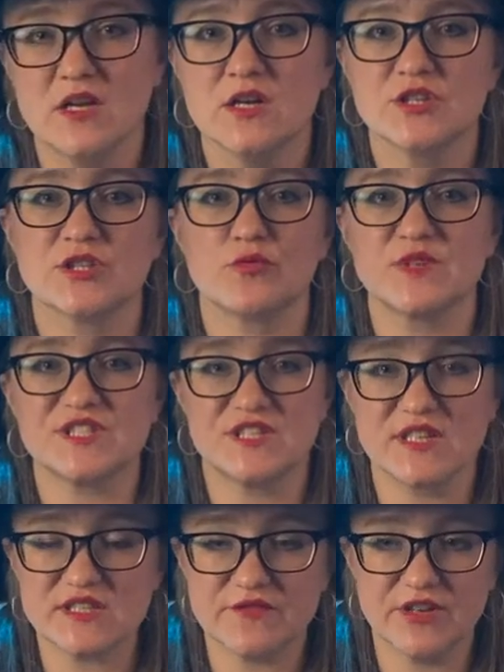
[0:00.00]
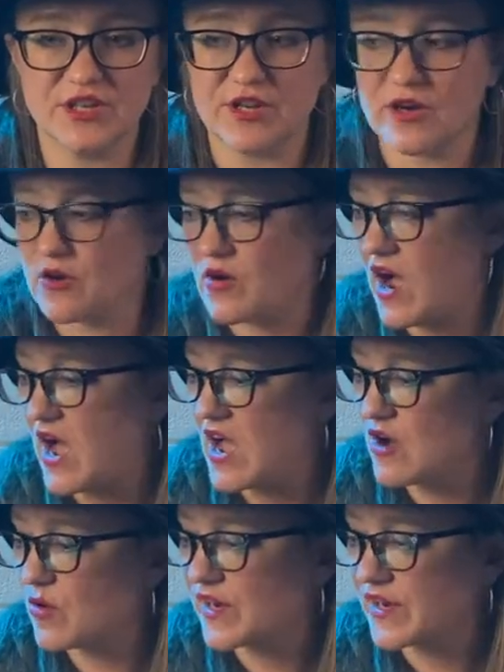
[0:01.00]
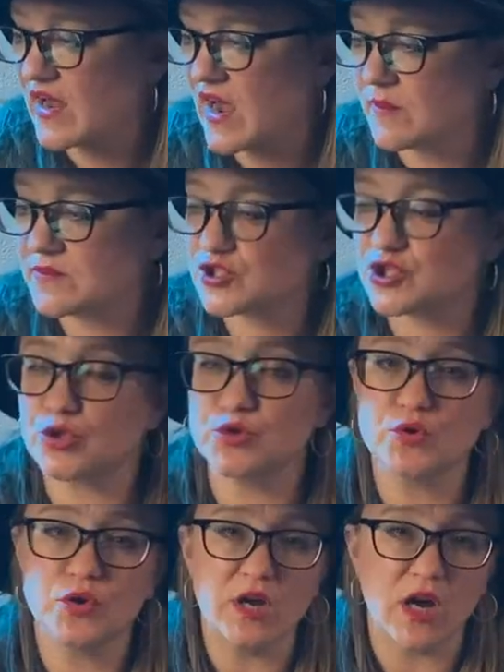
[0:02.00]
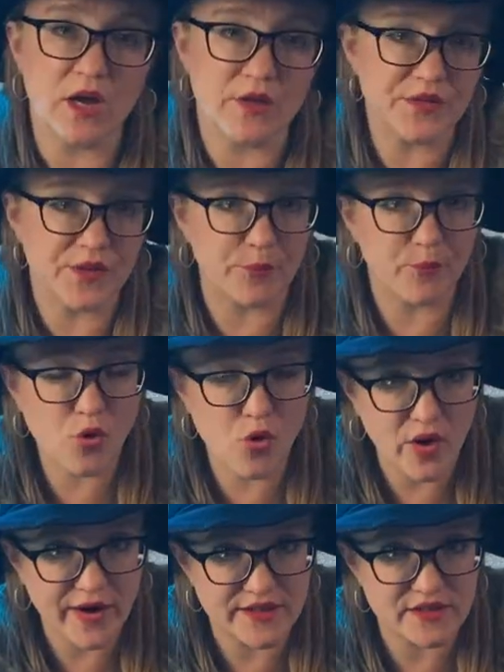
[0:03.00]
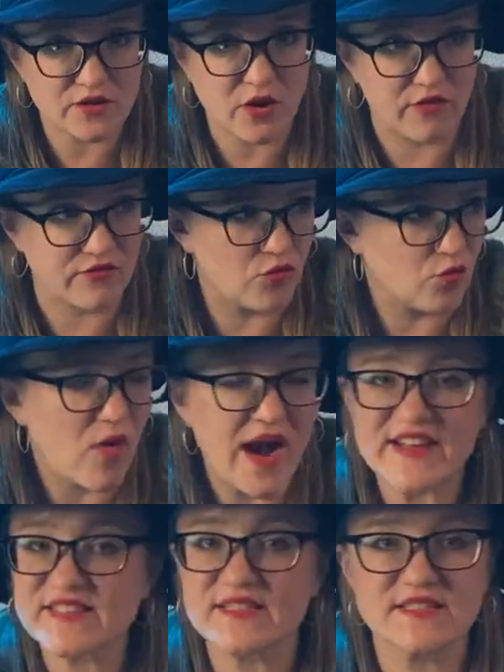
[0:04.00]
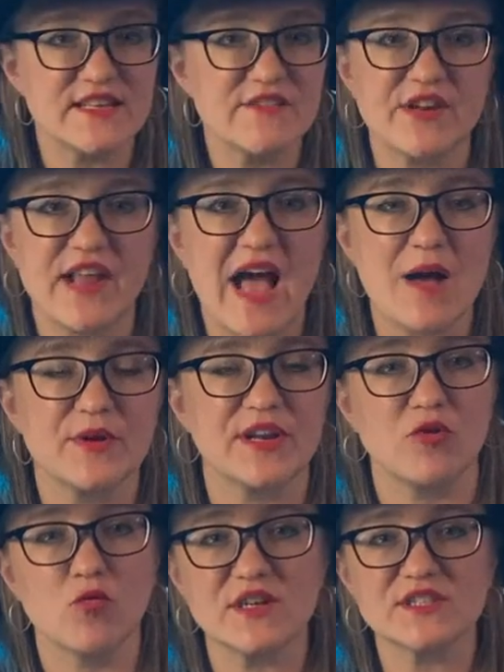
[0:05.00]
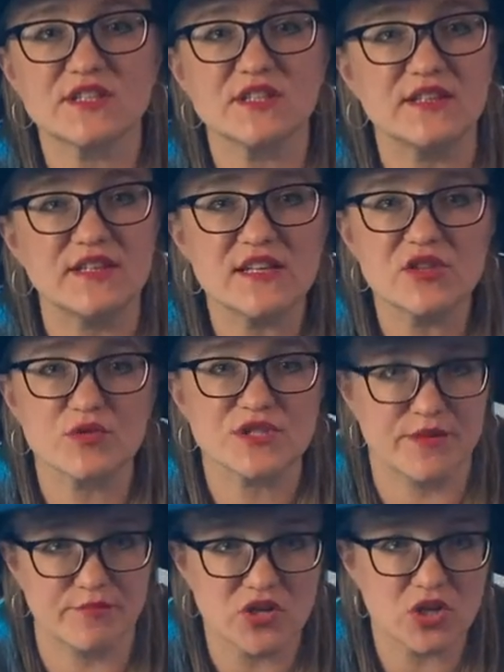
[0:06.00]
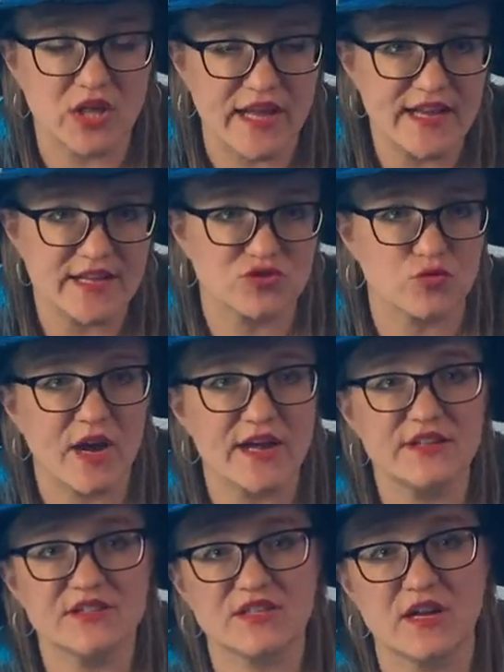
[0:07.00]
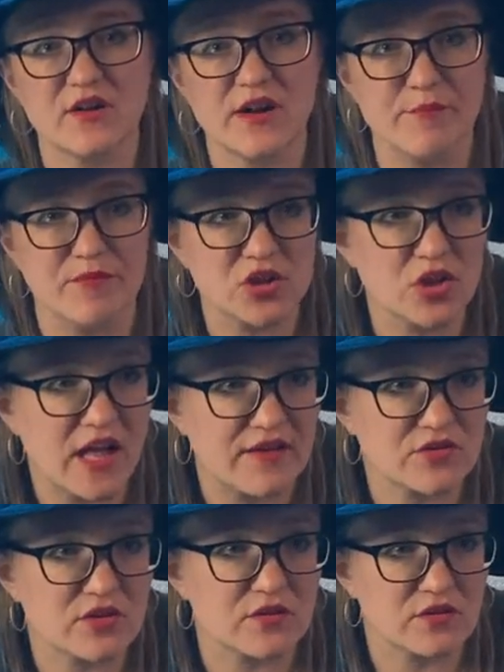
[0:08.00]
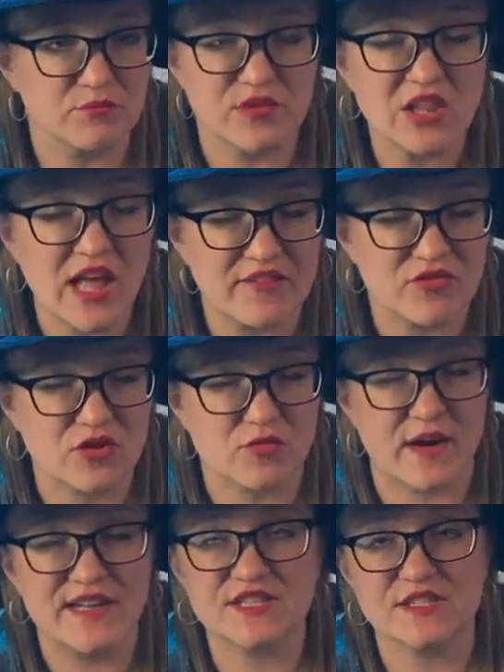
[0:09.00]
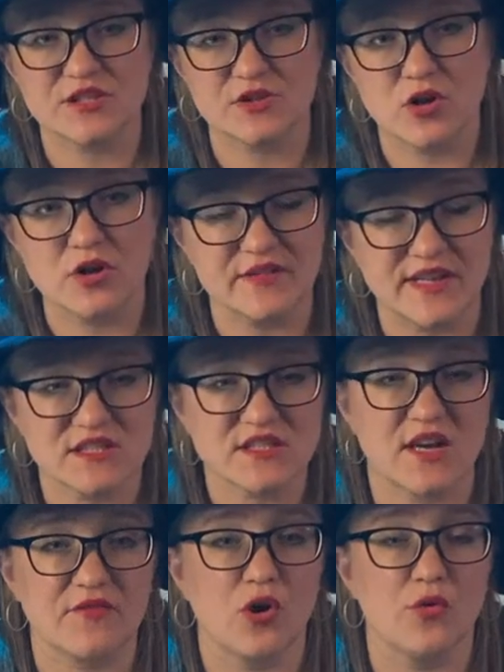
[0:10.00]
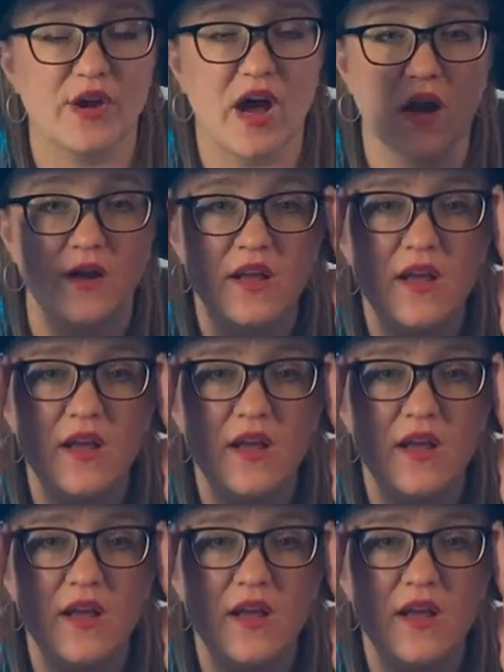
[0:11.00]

So with this video, I want to come to the point of why is this even happening? What's the deal with the middle age? Why is there a middle life, midlife crisis and all of that stuff going on?